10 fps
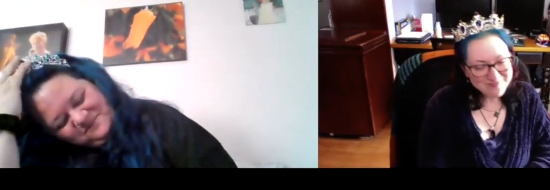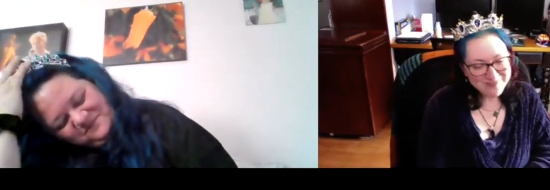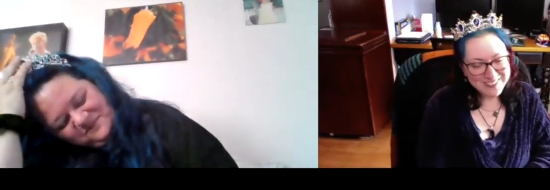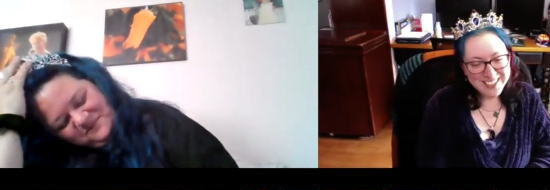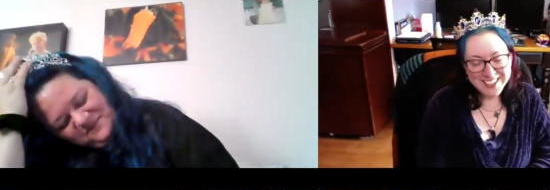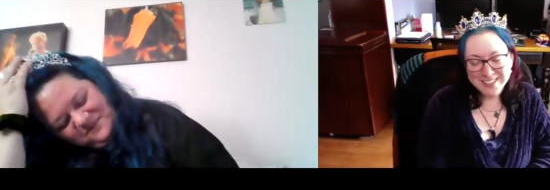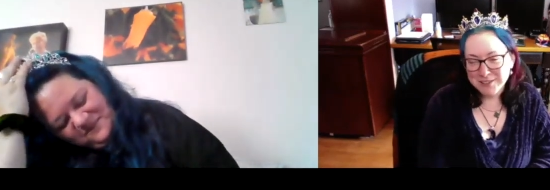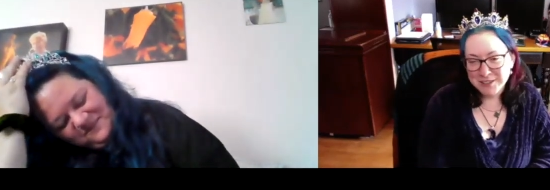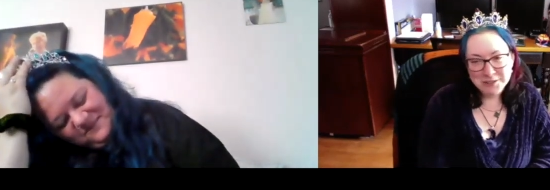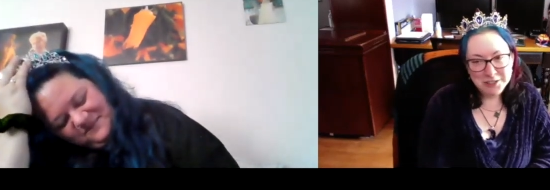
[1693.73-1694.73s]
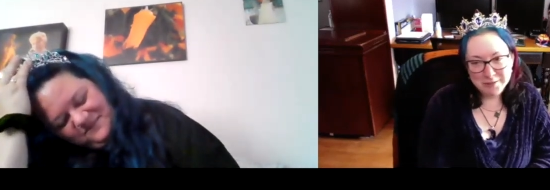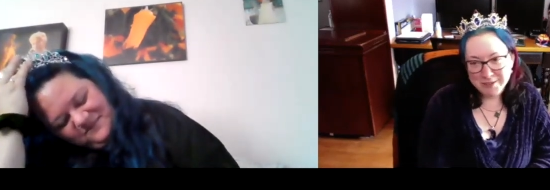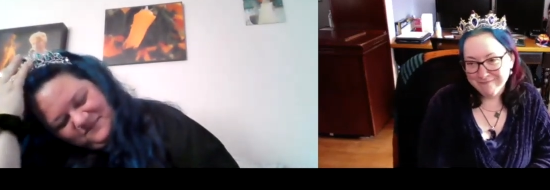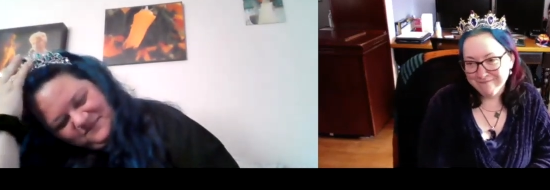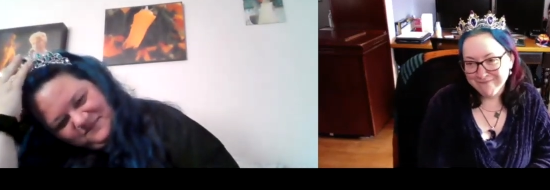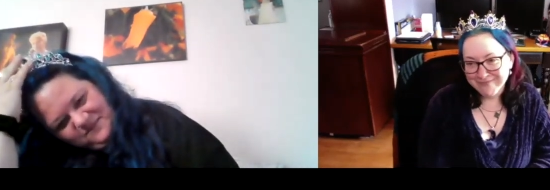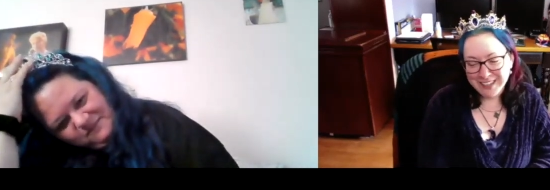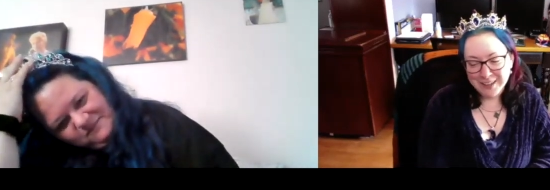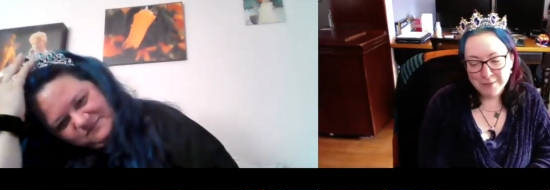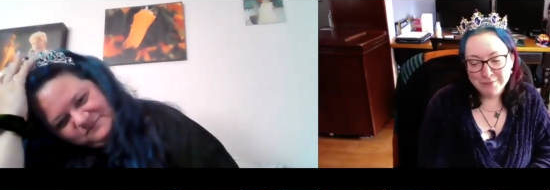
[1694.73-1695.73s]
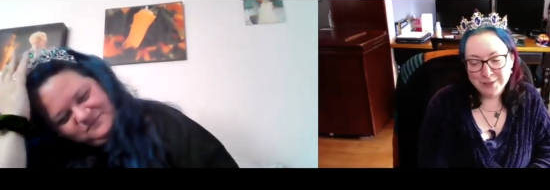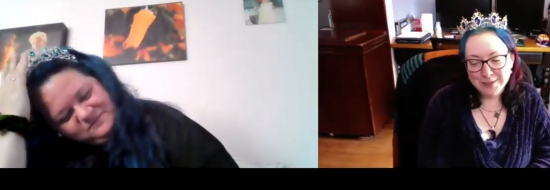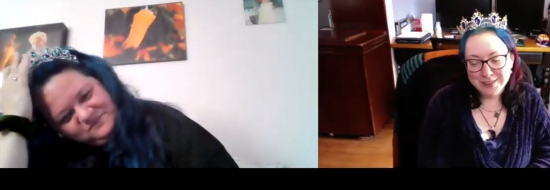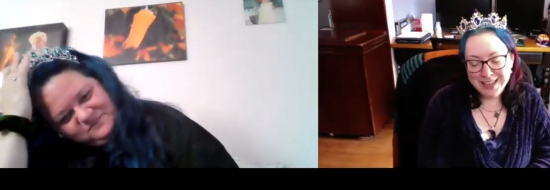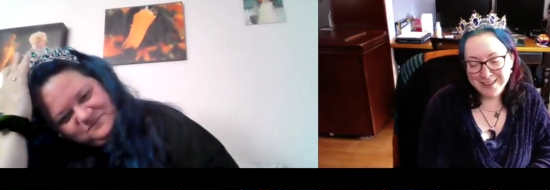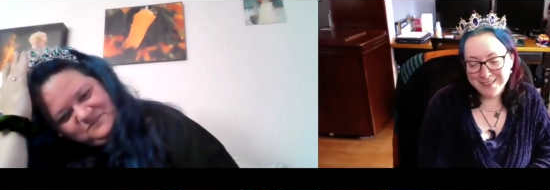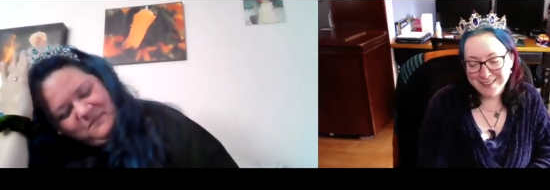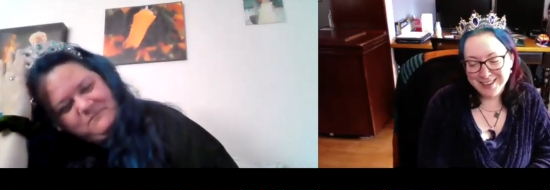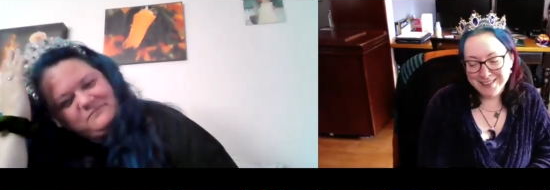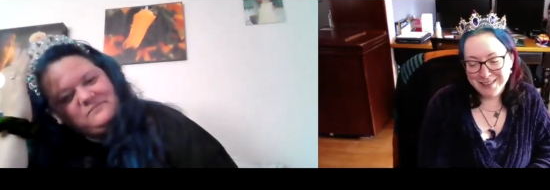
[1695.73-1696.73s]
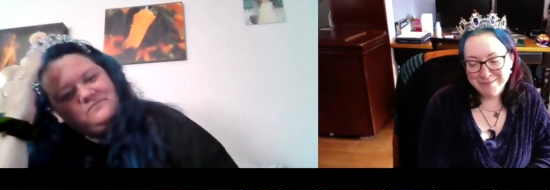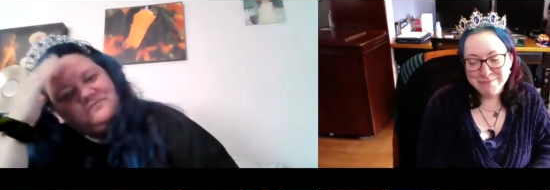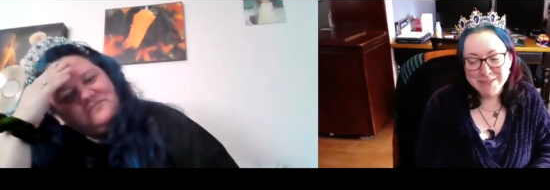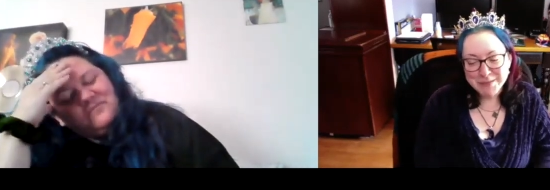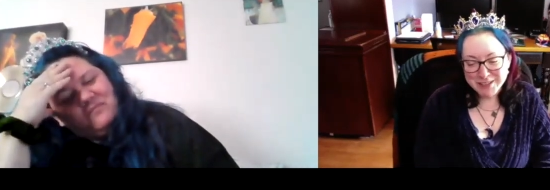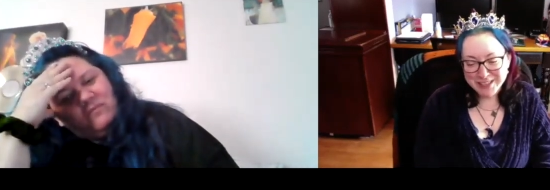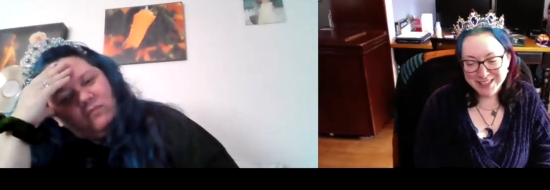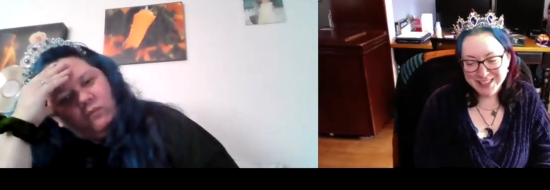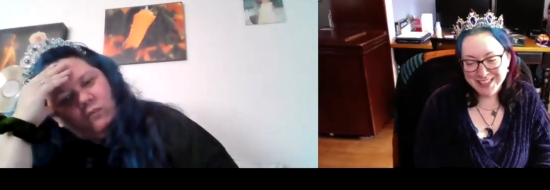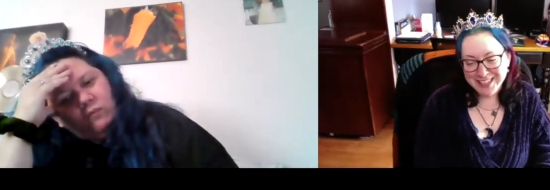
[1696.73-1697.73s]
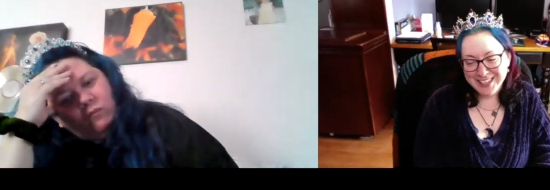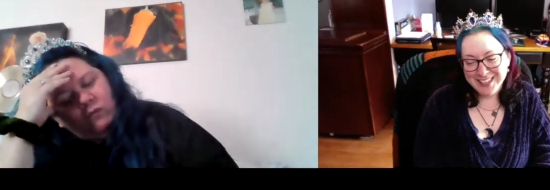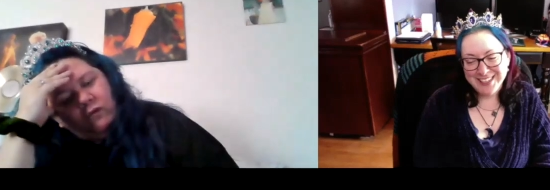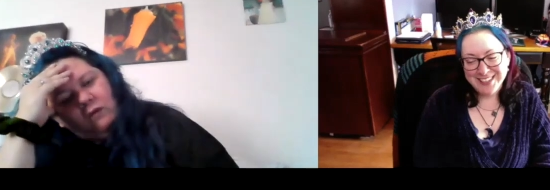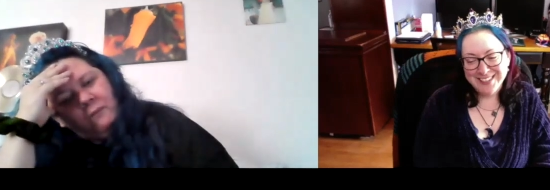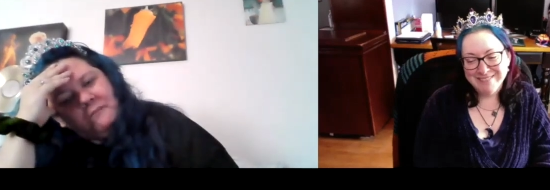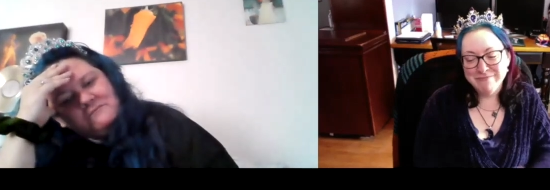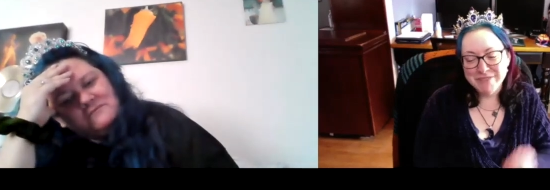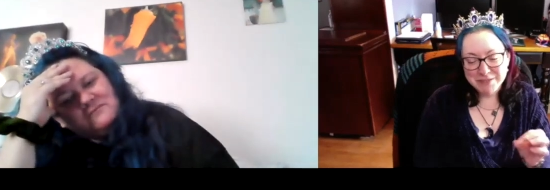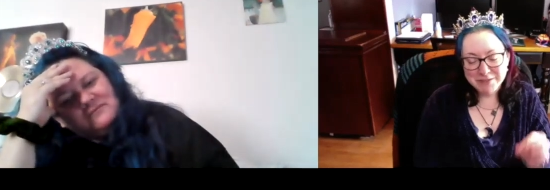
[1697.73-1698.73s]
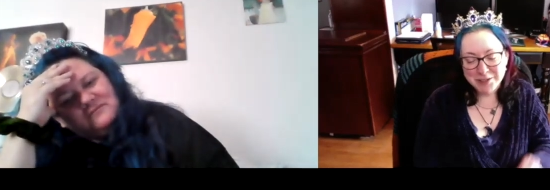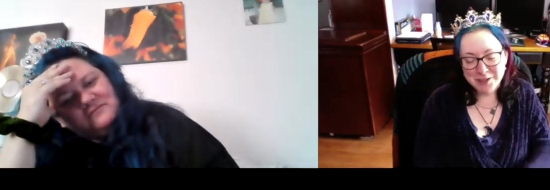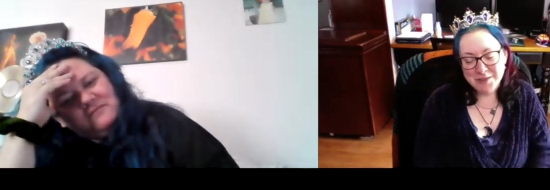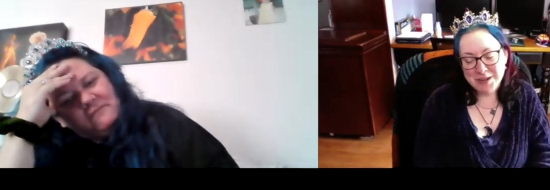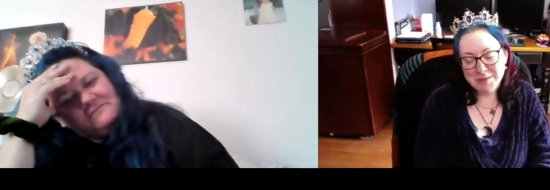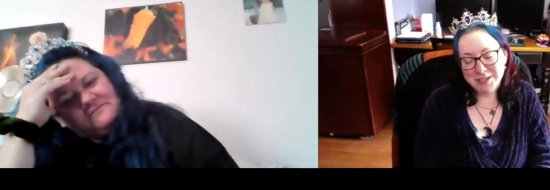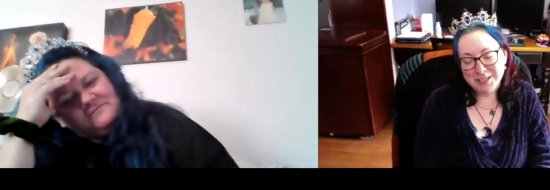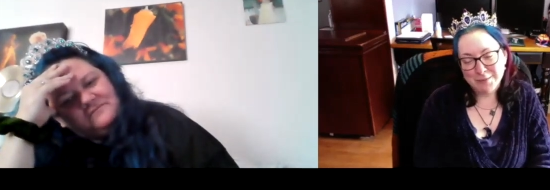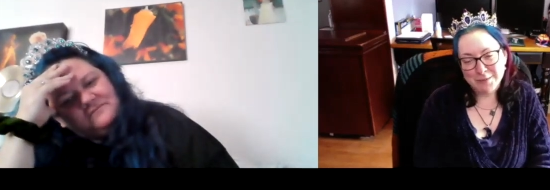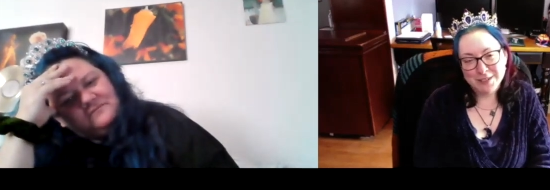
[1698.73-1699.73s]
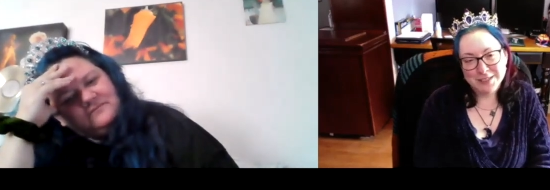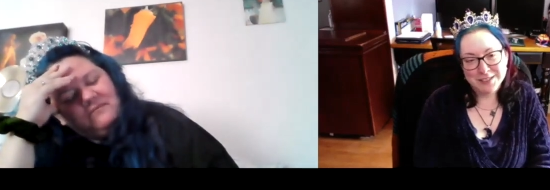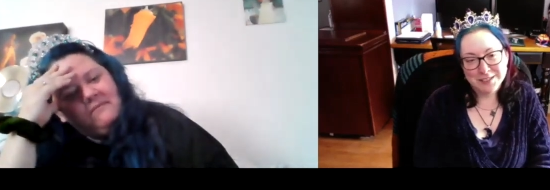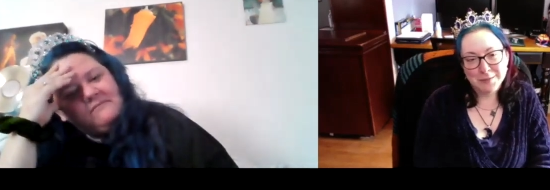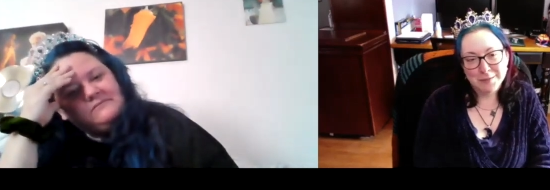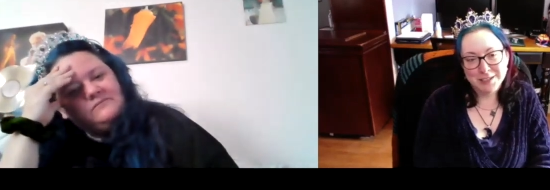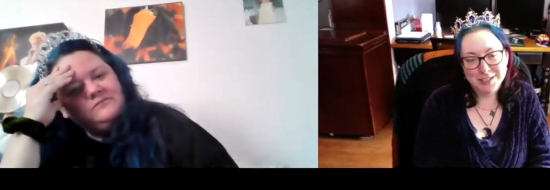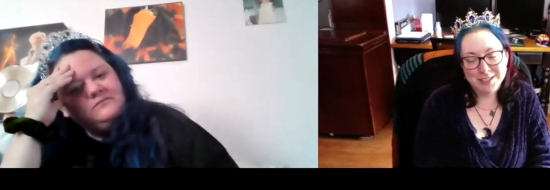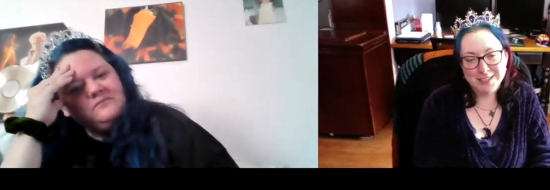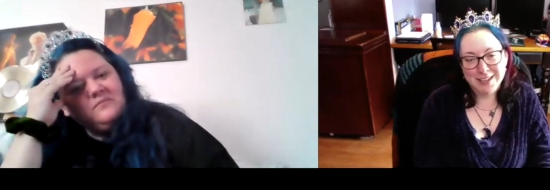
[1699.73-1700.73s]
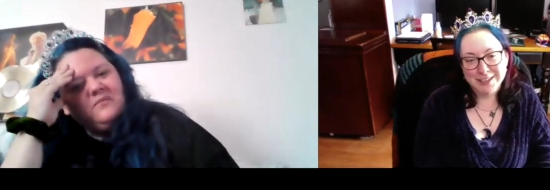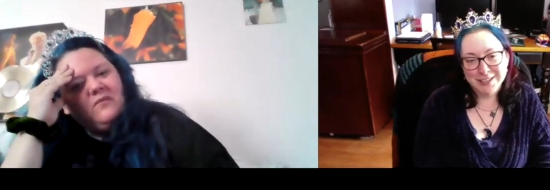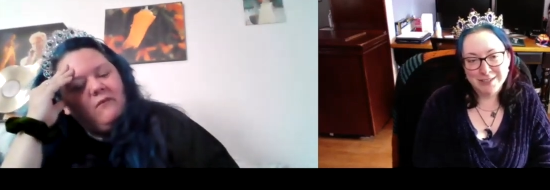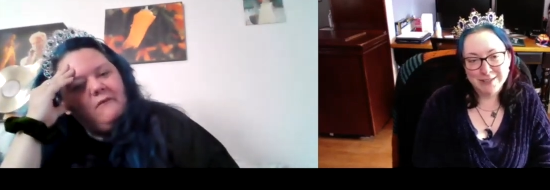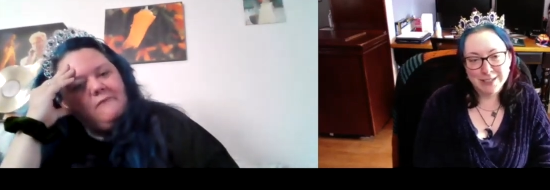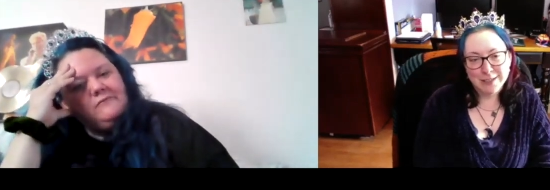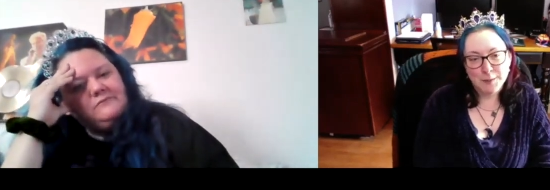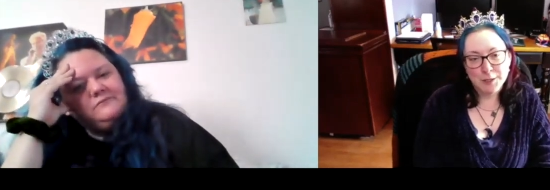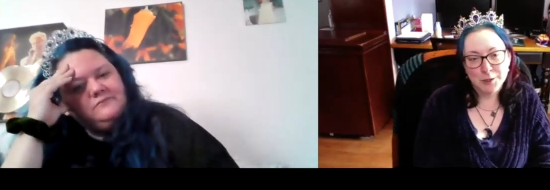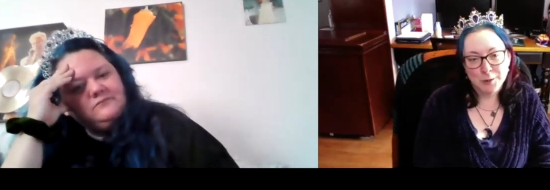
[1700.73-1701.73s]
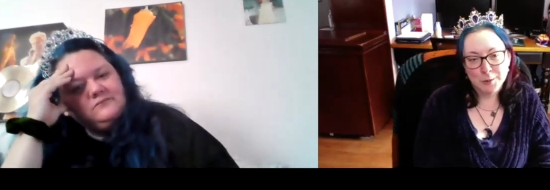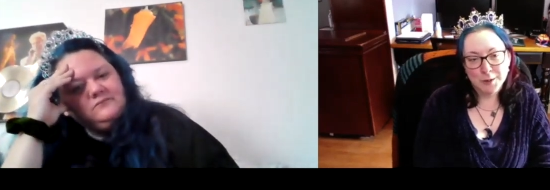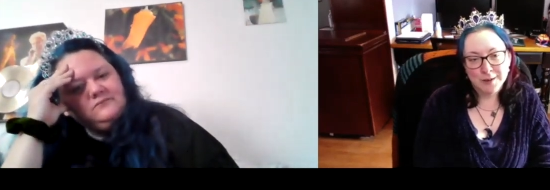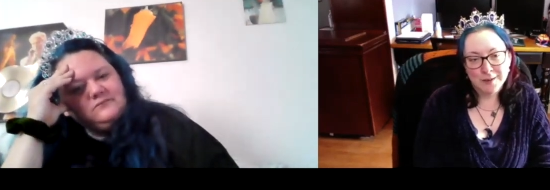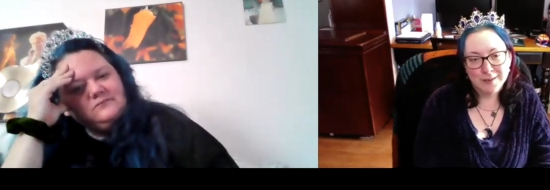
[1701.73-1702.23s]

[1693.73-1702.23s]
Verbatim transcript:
Speaker 1: yeah, I don't know German um, but mm-hmm. that uh, that minimal minimal German I picked up from my sister because she decided she was going to speak German,